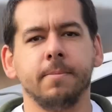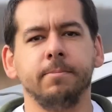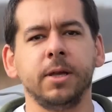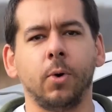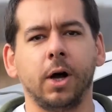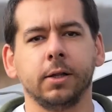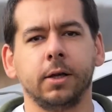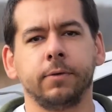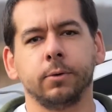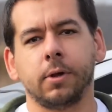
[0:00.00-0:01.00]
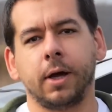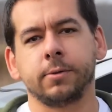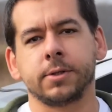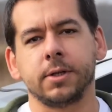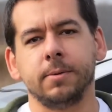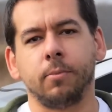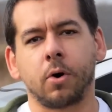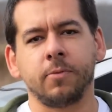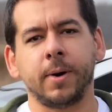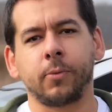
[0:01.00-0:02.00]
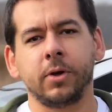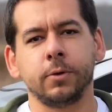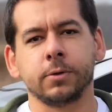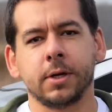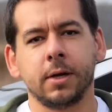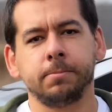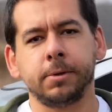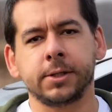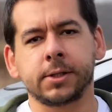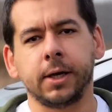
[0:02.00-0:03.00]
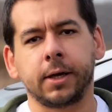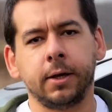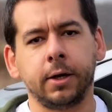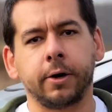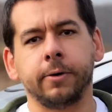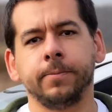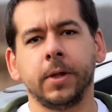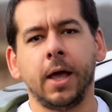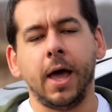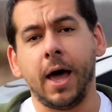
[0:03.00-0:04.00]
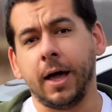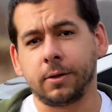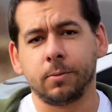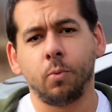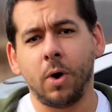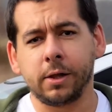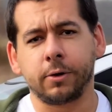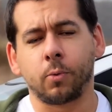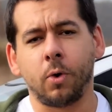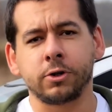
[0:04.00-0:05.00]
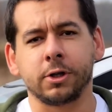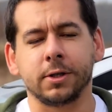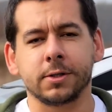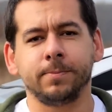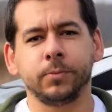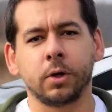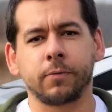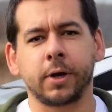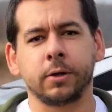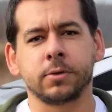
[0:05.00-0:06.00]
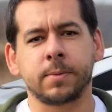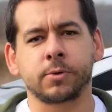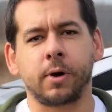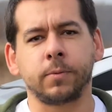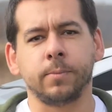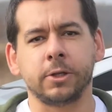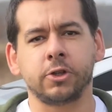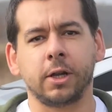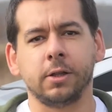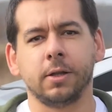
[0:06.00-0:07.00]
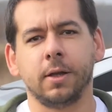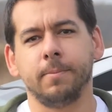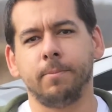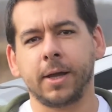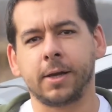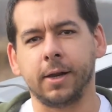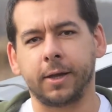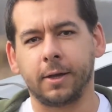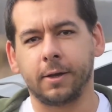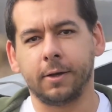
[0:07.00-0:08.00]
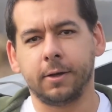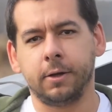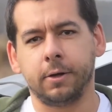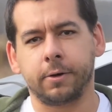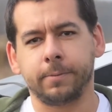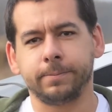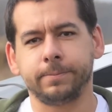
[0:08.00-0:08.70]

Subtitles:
Meanwhile, if you would like to see more of my reviews, please click here. And while you're watching this, don't forget to subscribe to my channel by clicking here.